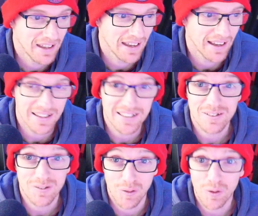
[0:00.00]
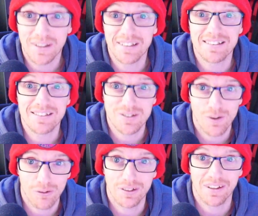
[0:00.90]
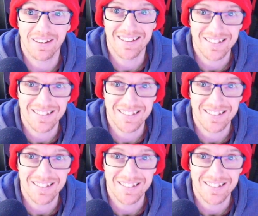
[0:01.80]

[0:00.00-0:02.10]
It's looking solid.